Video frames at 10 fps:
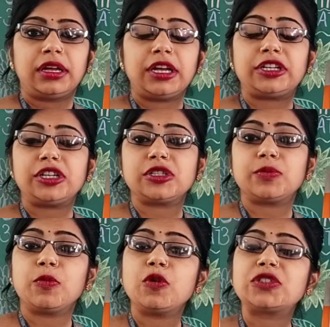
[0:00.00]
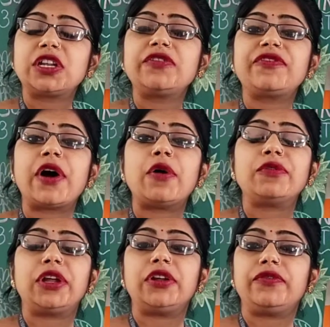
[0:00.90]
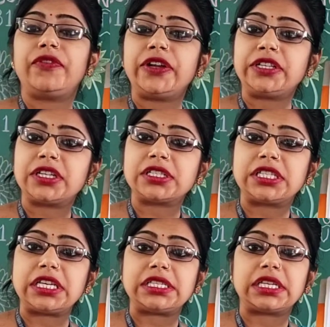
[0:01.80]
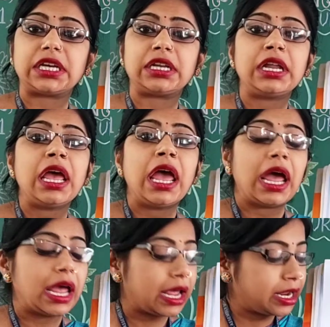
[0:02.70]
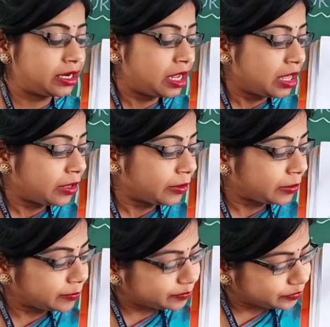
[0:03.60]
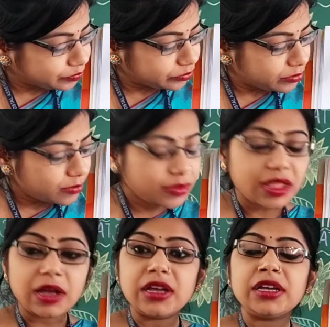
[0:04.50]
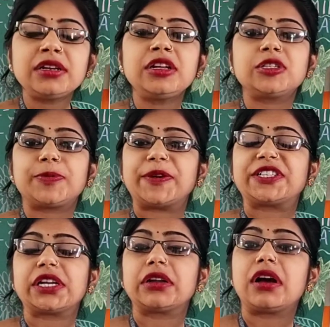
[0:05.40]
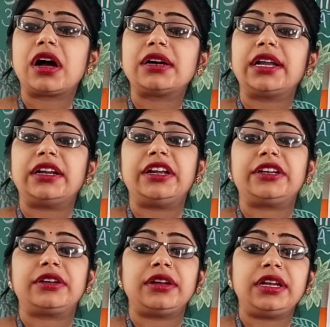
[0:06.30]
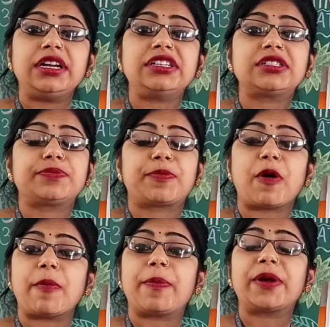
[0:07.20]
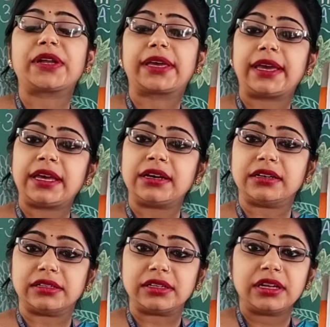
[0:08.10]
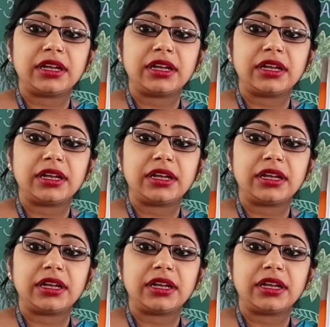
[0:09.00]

It is mostly found in winter season and in a special garden. It needs proper care.